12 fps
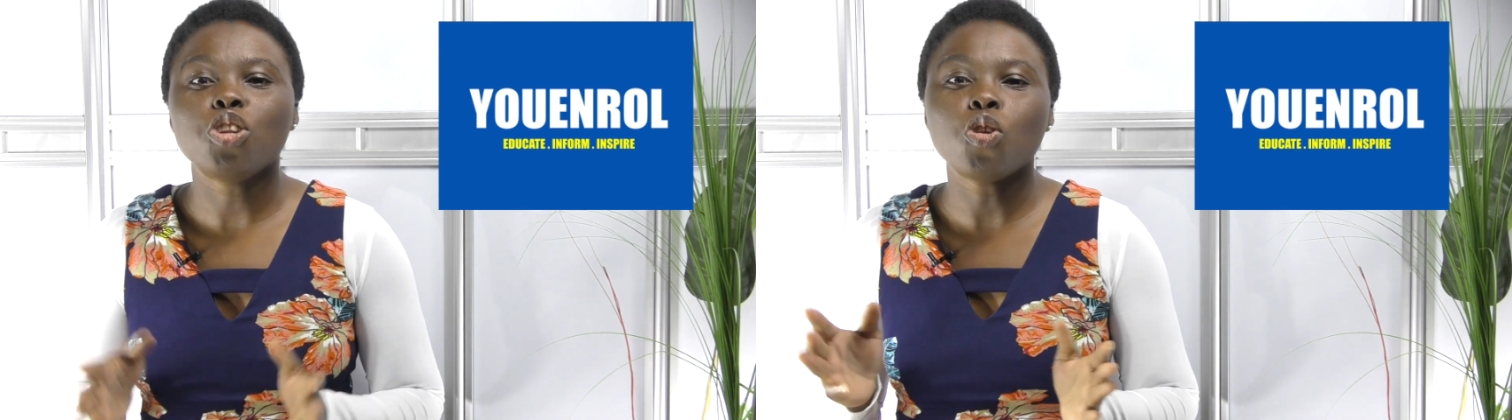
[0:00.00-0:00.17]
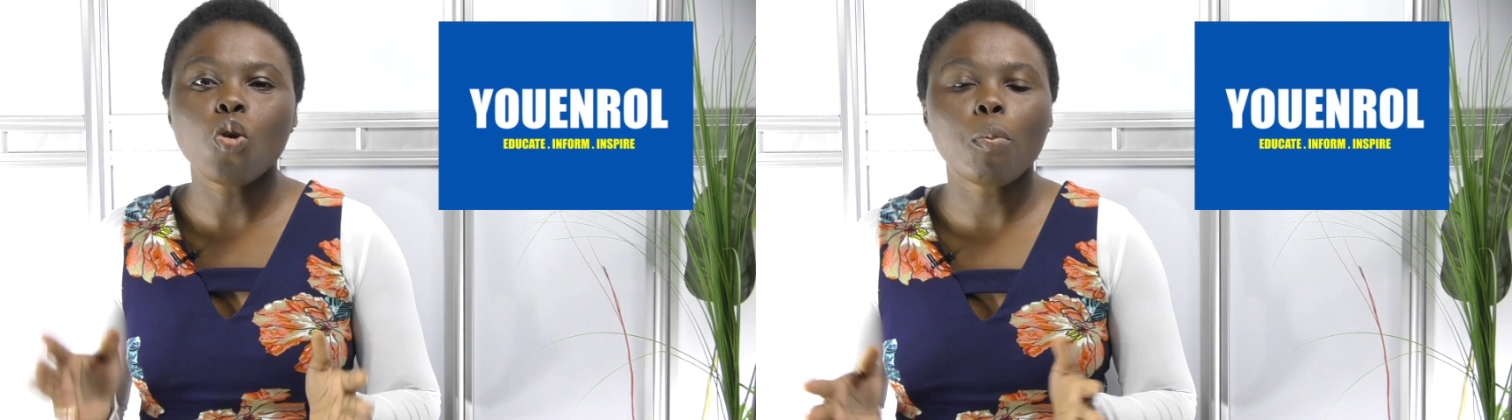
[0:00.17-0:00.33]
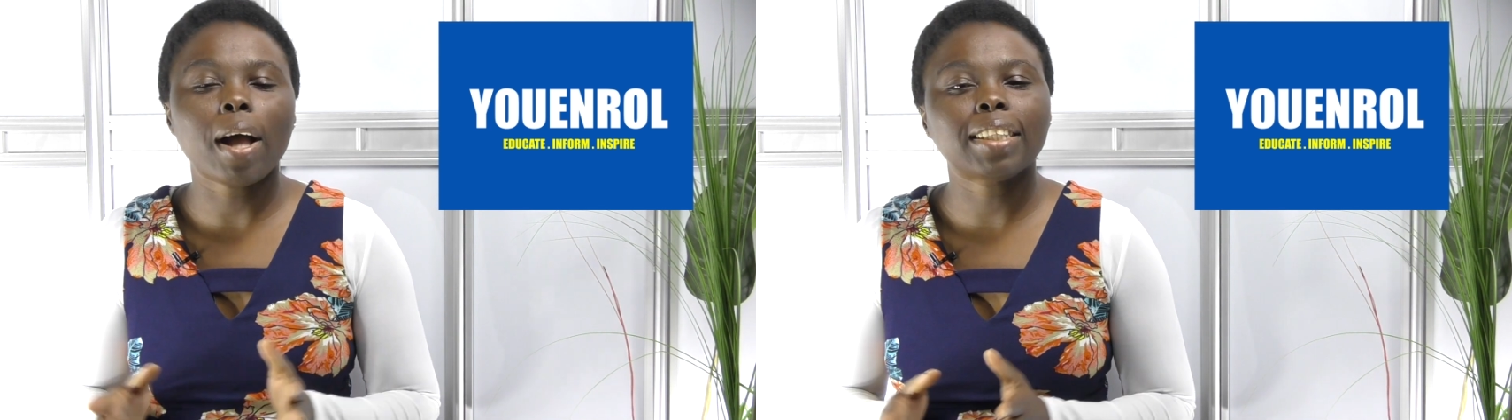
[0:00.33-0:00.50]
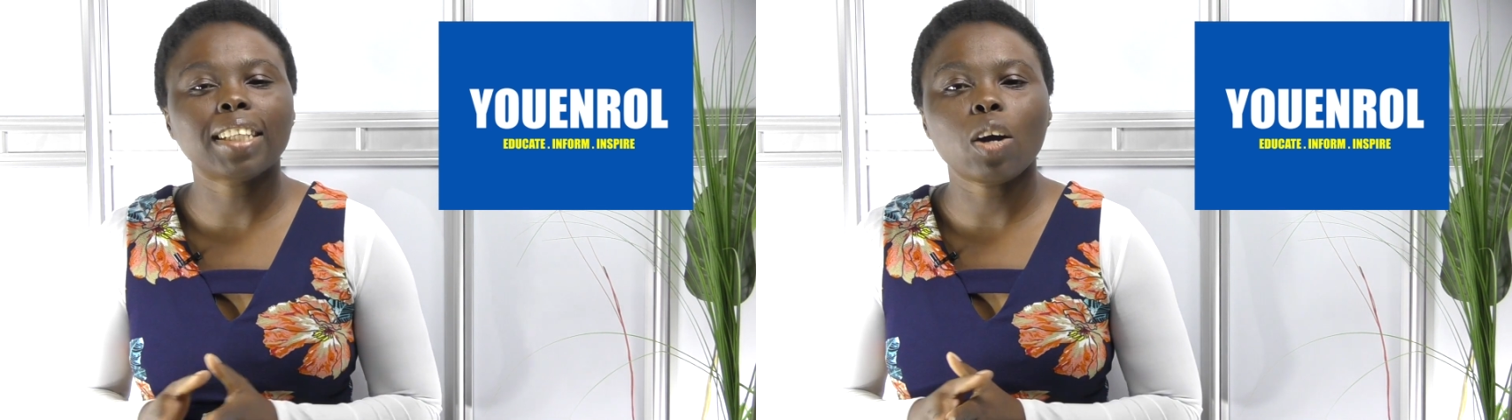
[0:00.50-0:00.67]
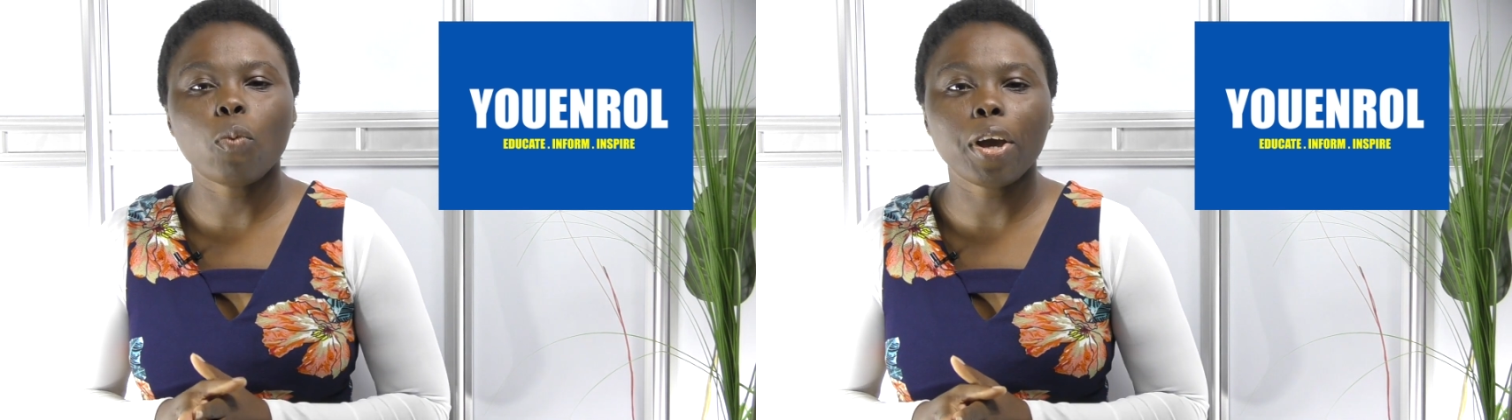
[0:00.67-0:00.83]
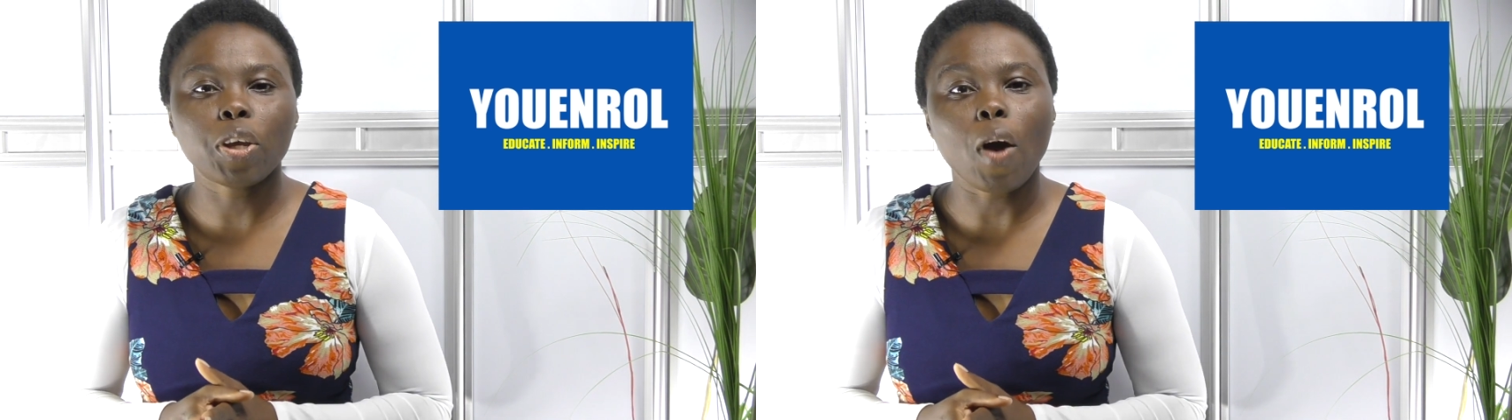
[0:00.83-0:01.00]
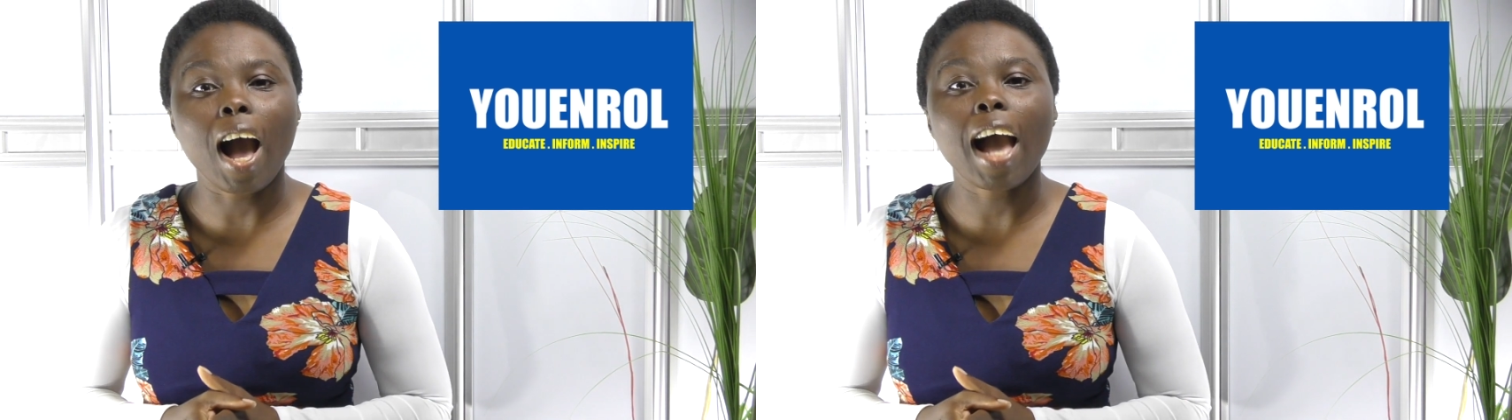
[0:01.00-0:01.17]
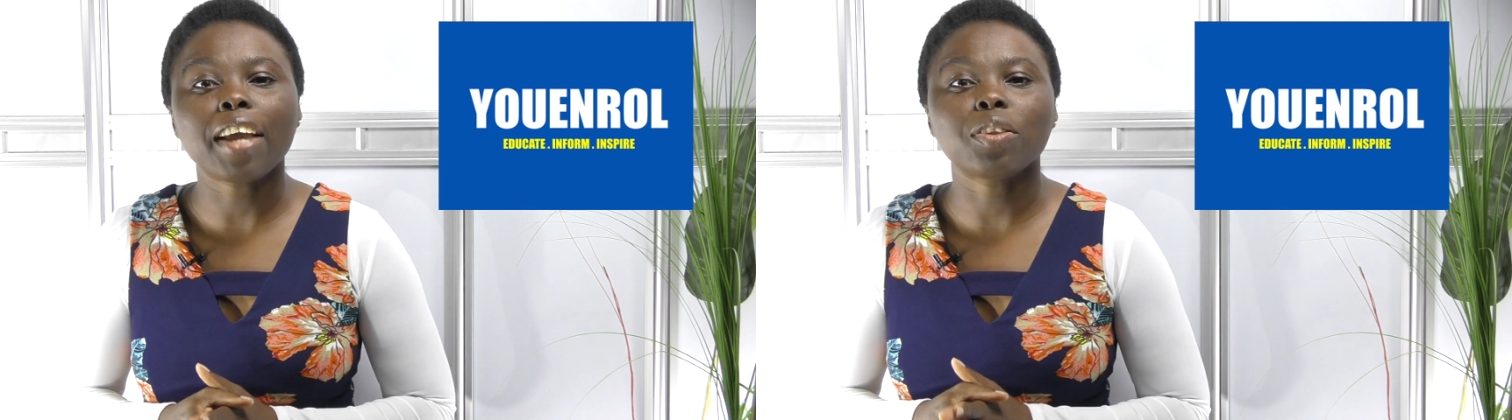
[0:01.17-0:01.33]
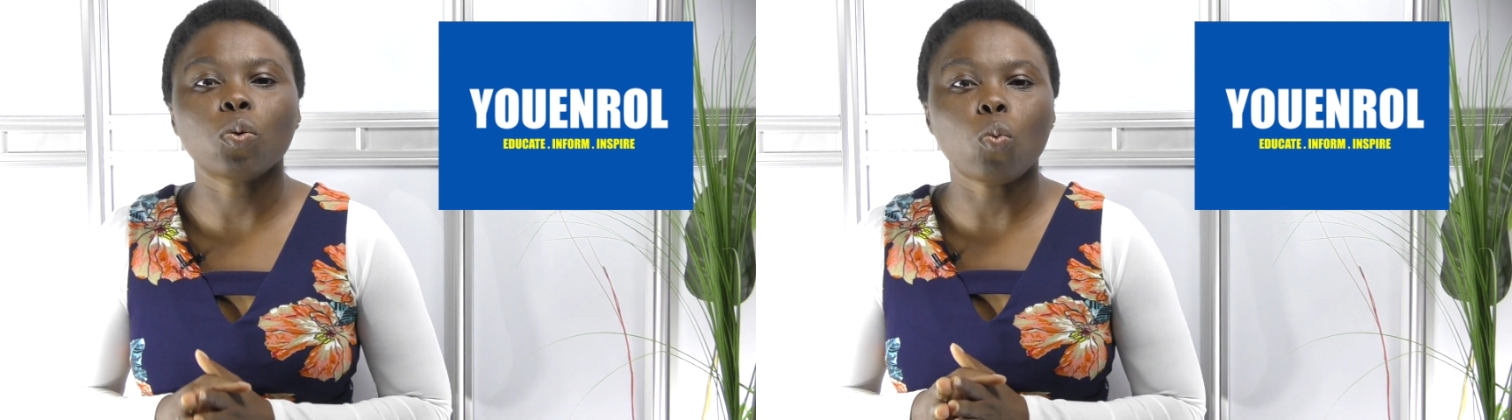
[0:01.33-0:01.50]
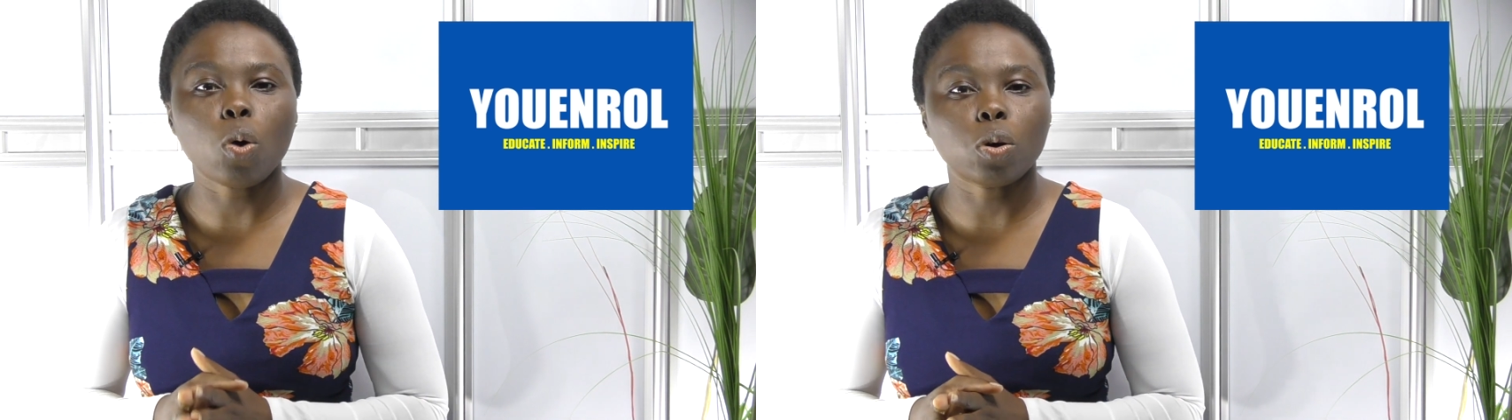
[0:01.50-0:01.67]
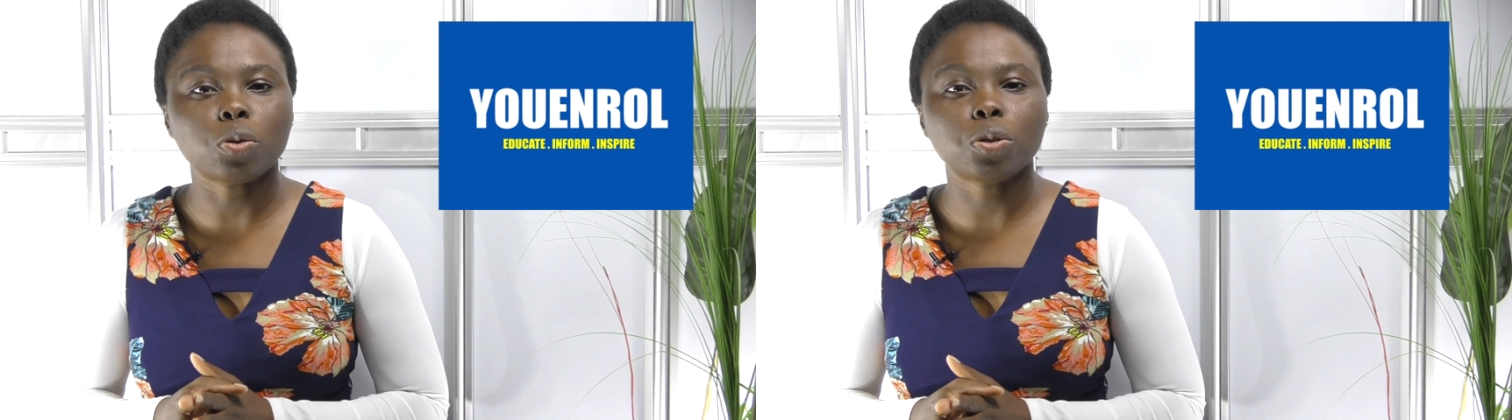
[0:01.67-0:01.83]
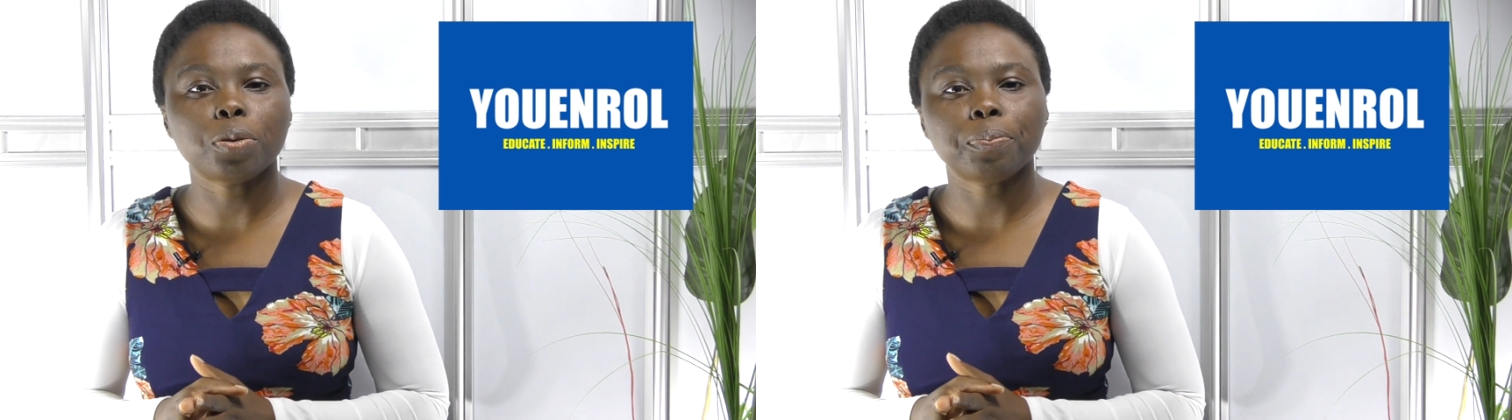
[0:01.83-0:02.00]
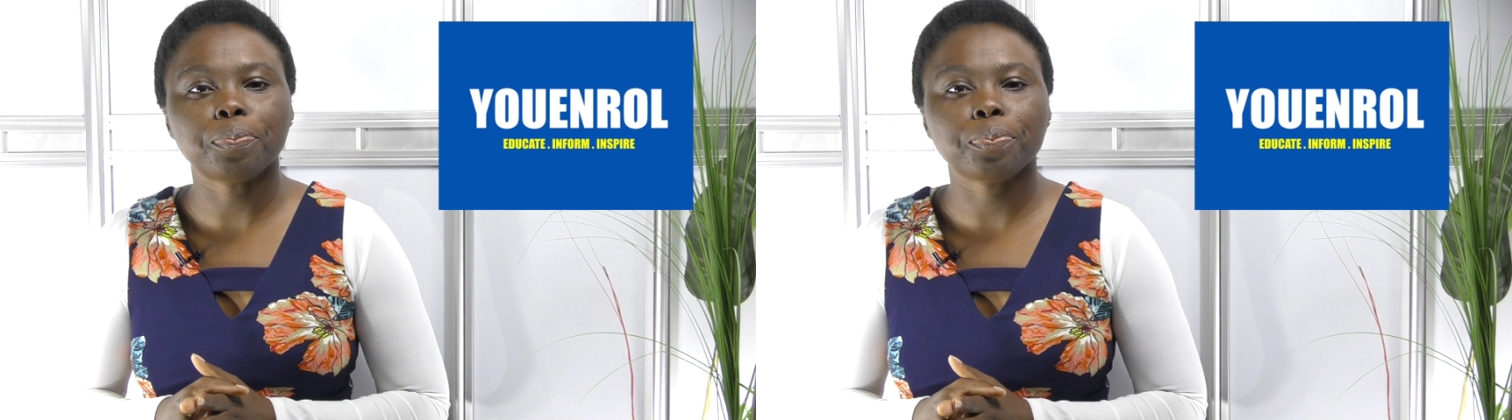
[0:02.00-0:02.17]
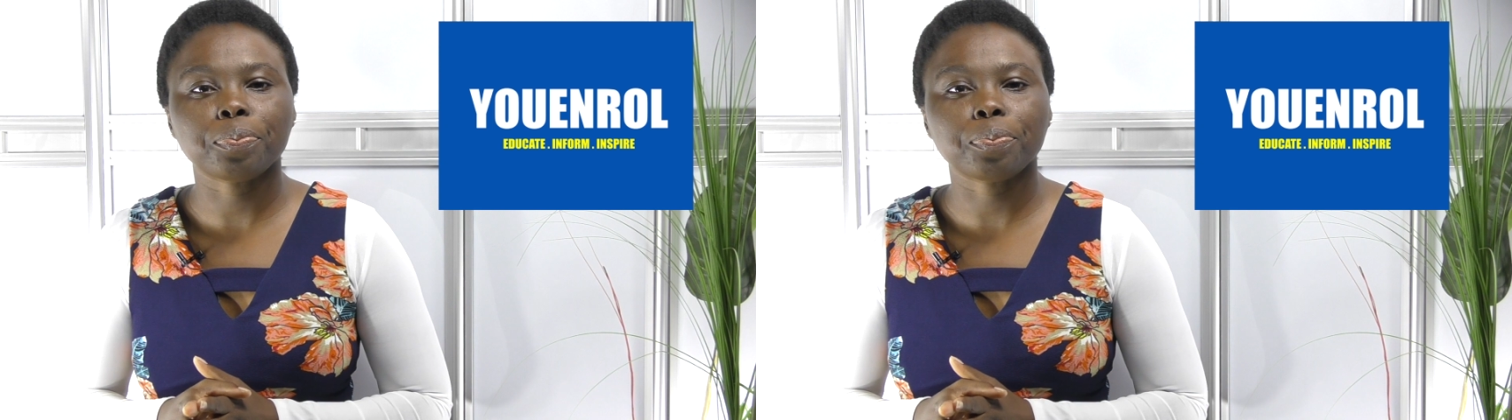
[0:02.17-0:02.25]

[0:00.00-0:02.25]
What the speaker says: no matter where you are in the world.